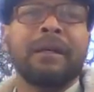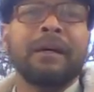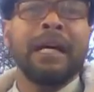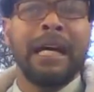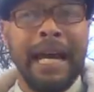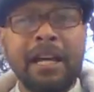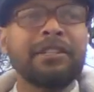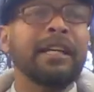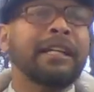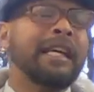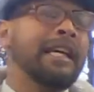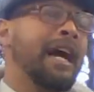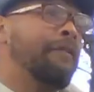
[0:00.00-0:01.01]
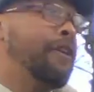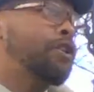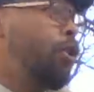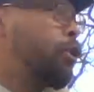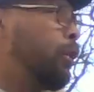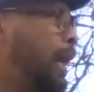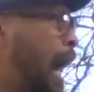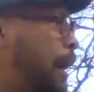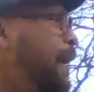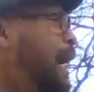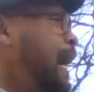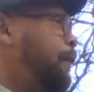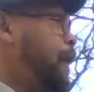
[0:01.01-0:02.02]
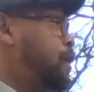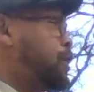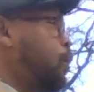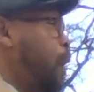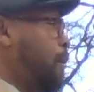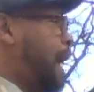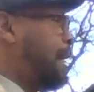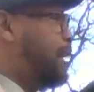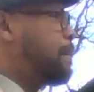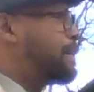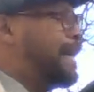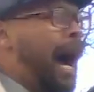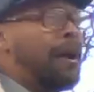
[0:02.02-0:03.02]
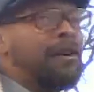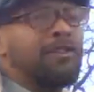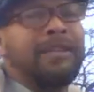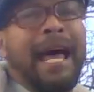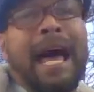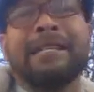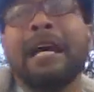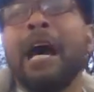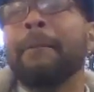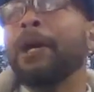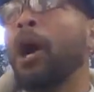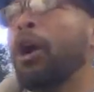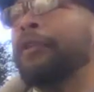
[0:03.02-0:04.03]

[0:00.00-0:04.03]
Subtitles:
He is the King of eternal life. If He's the one that comes down and says, behold,